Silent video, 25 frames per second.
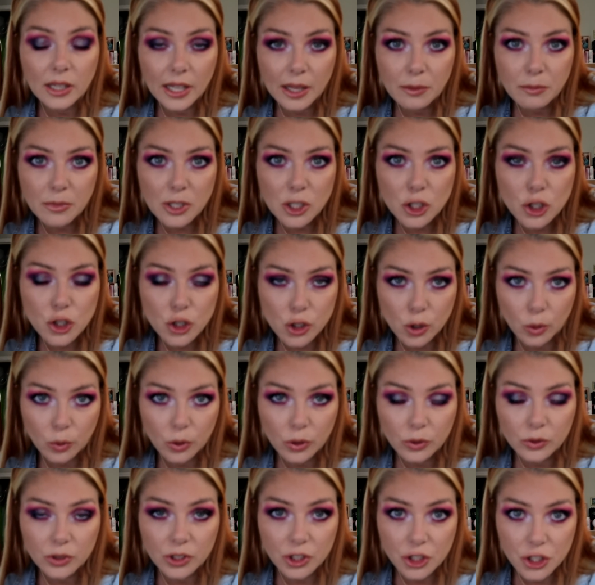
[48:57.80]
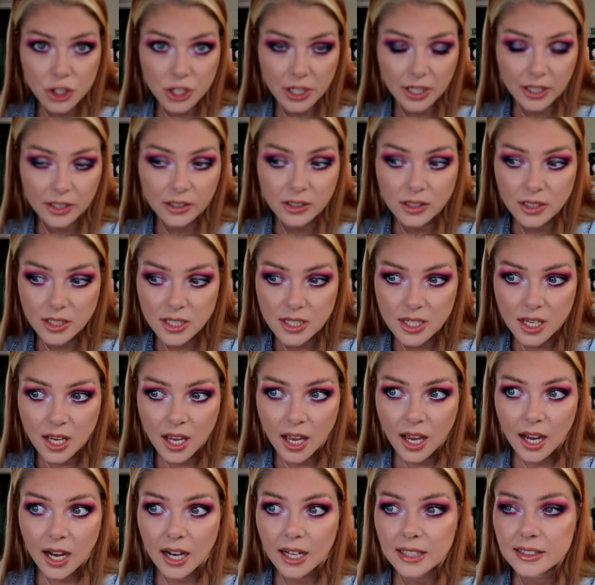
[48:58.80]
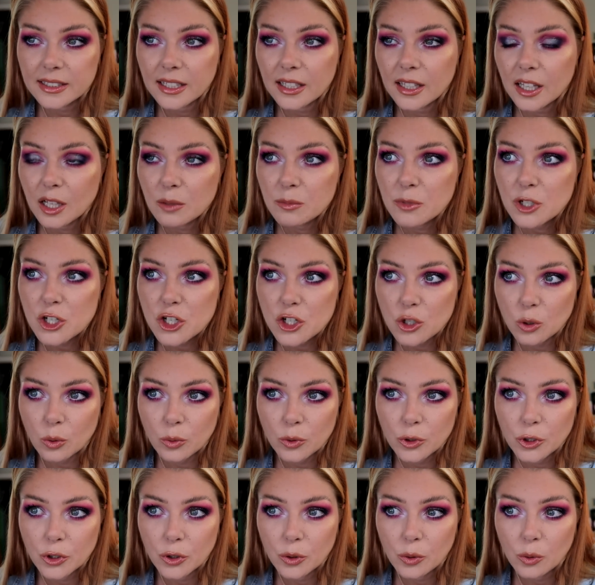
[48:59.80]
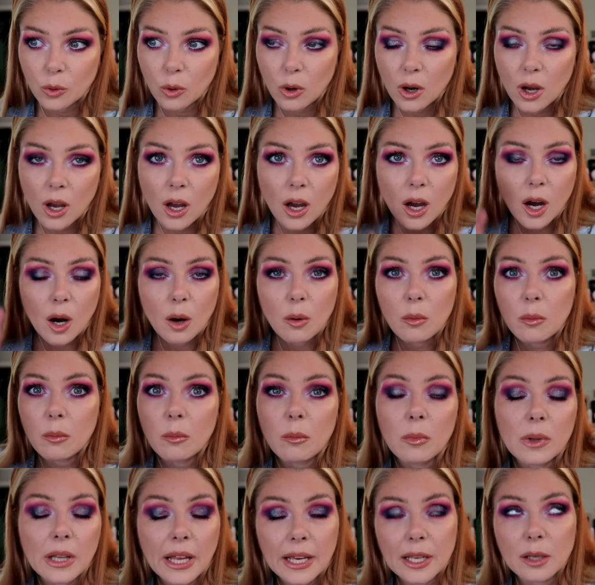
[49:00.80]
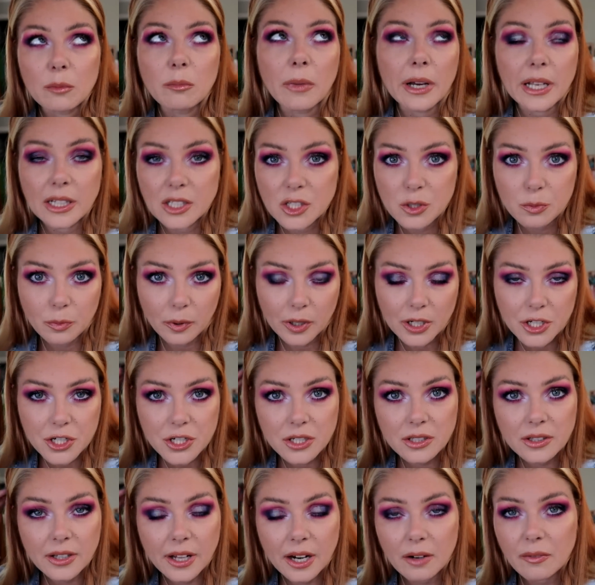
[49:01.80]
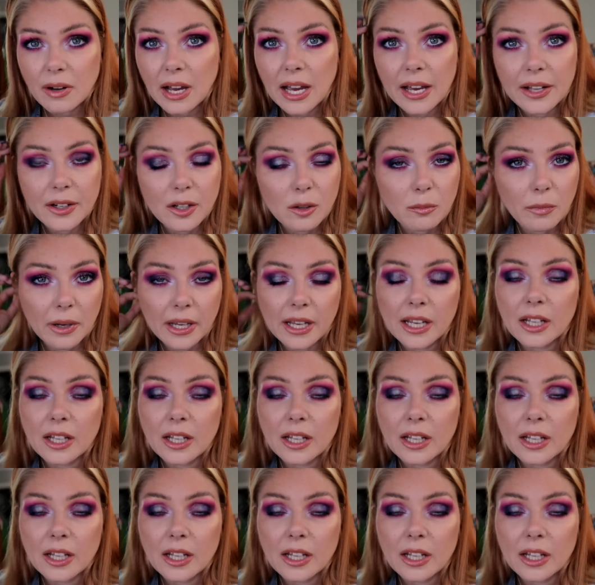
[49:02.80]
let me show you the chairs, and then let me show you like my inspiration that I've had in my